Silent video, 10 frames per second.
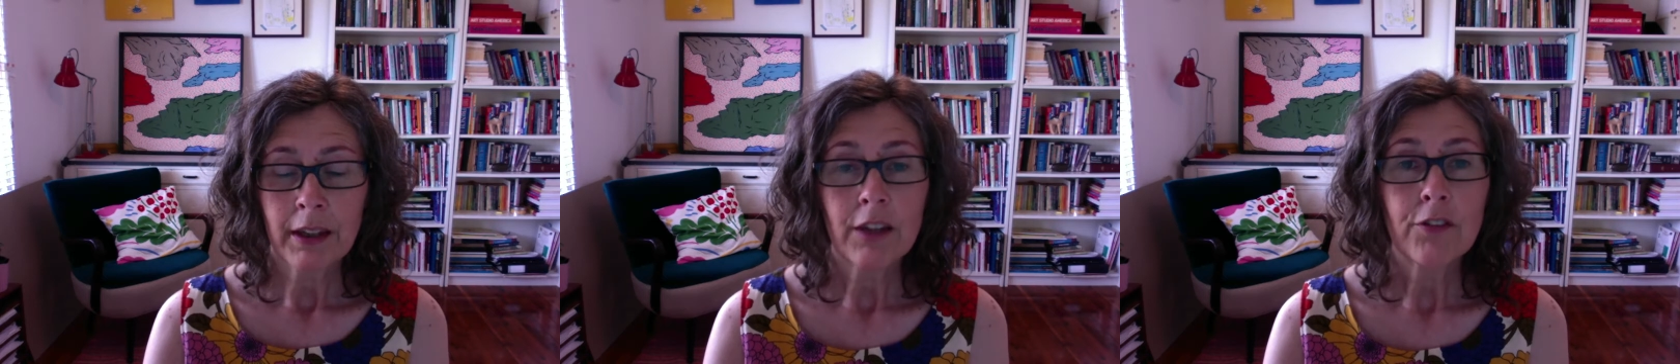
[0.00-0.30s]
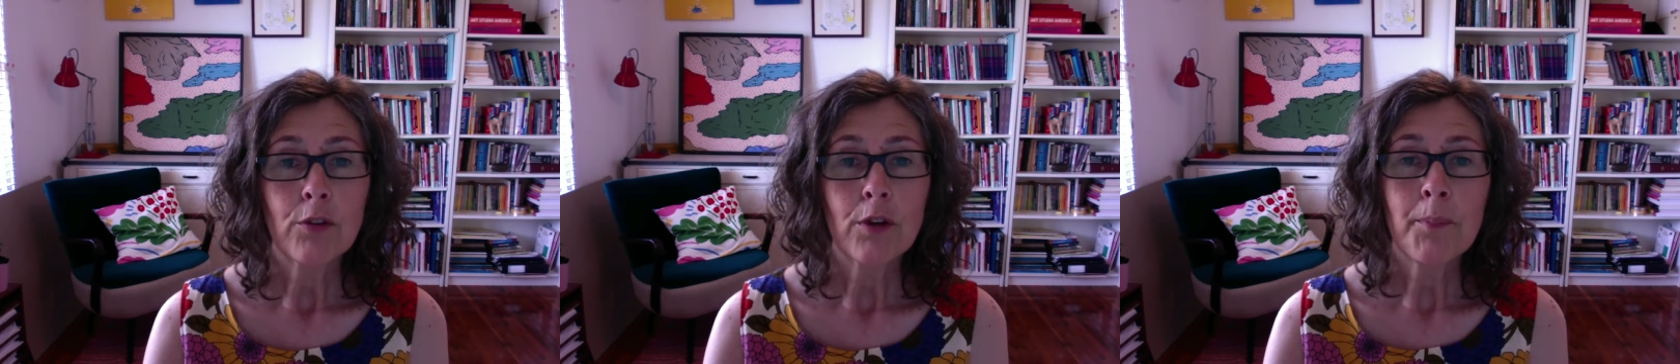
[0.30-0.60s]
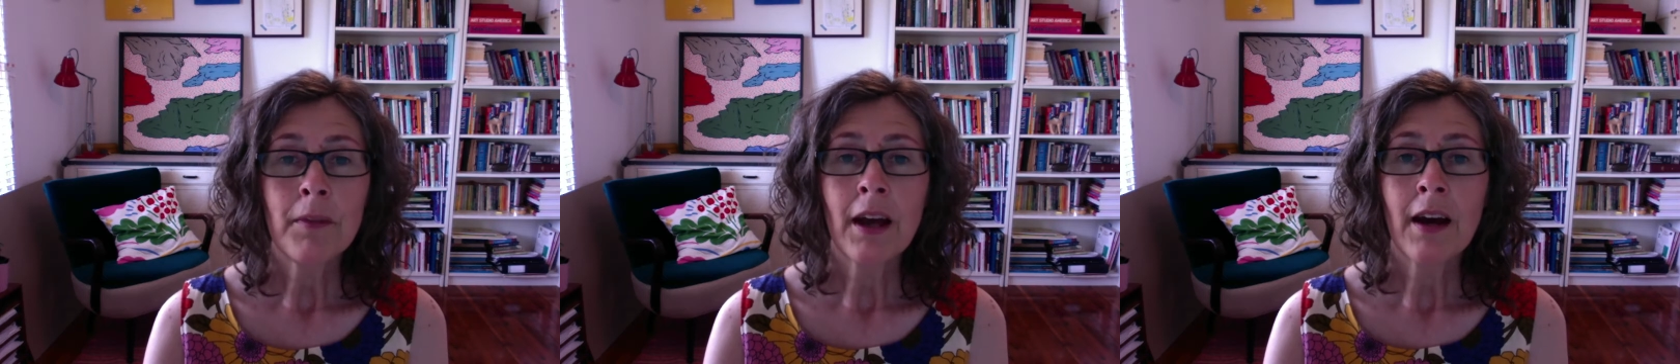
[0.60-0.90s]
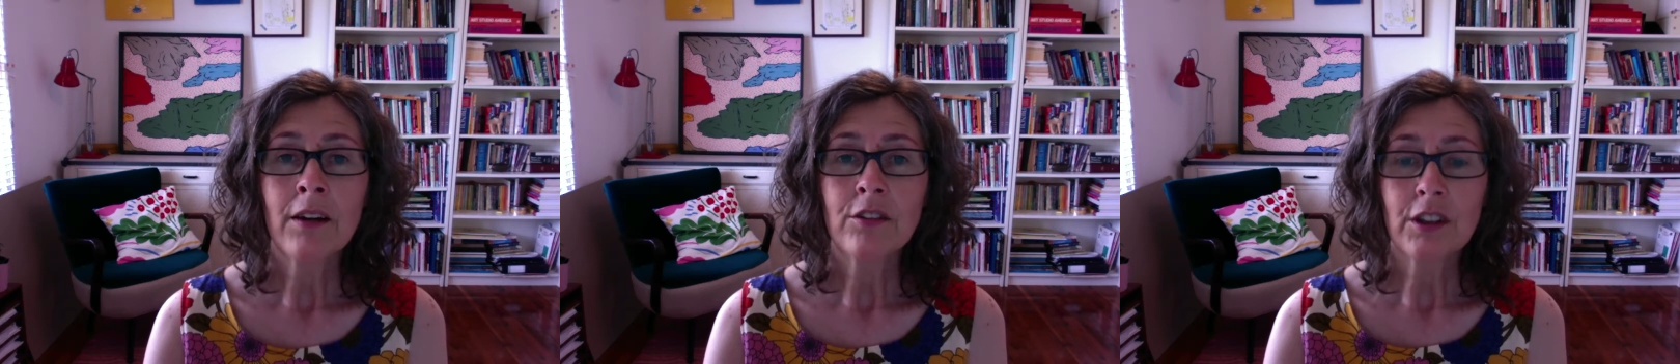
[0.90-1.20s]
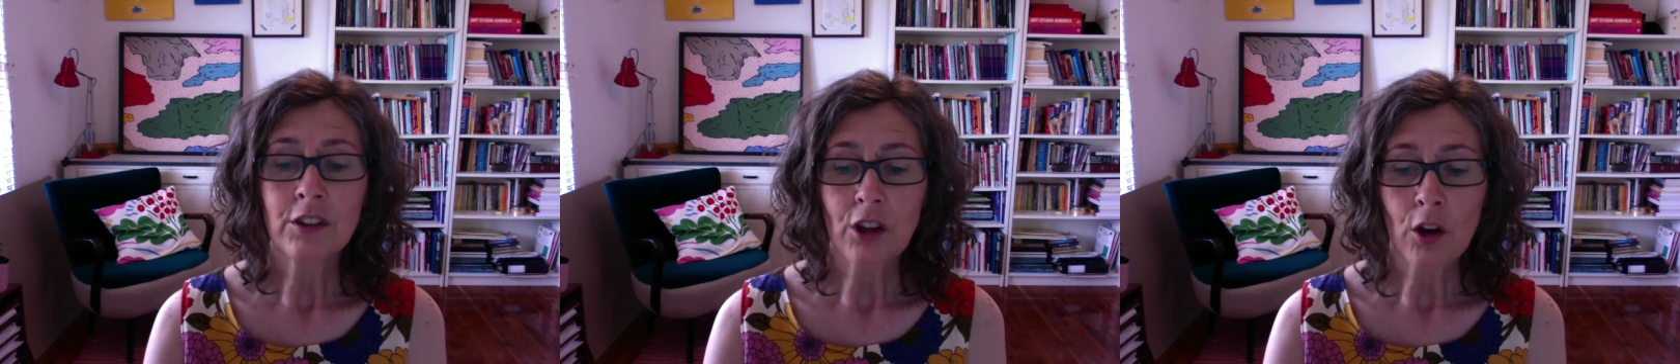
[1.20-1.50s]
If you rip me out
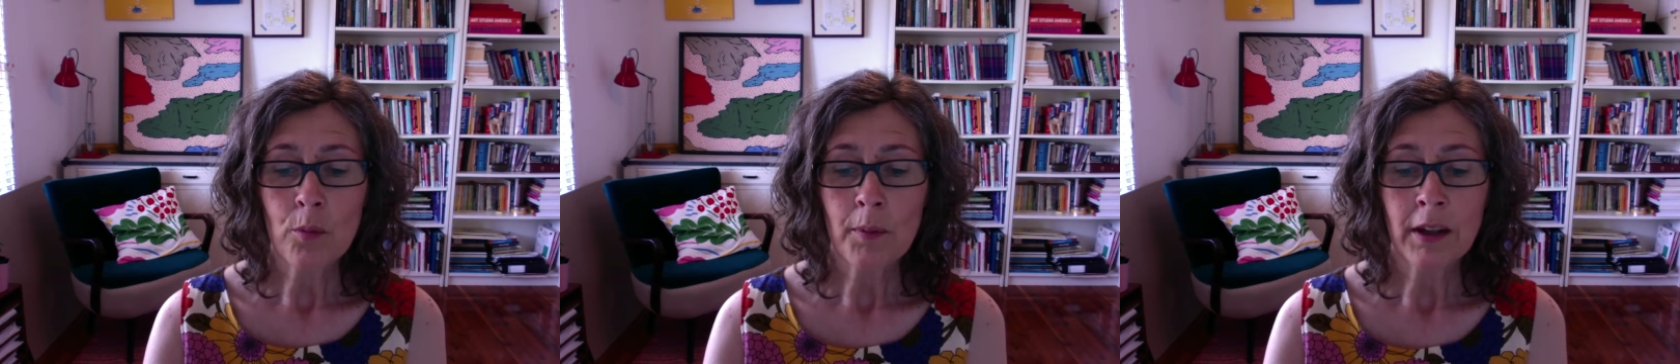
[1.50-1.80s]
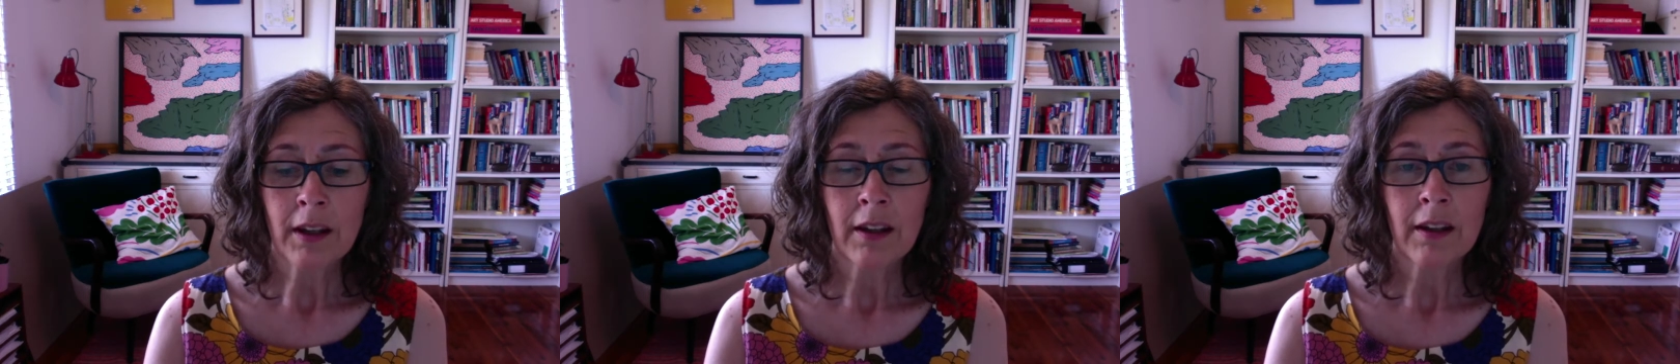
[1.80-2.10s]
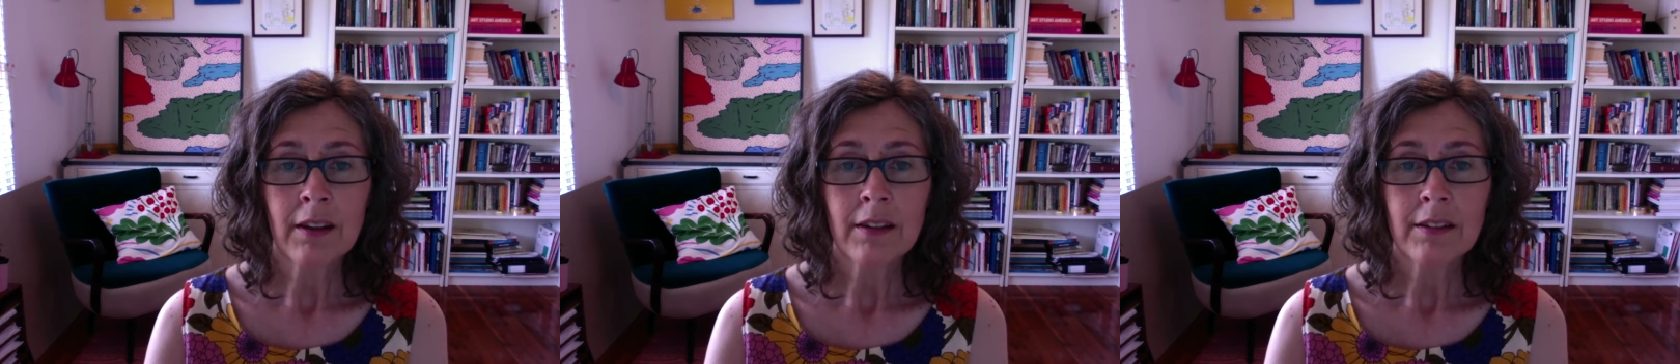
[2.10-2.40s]
into open air,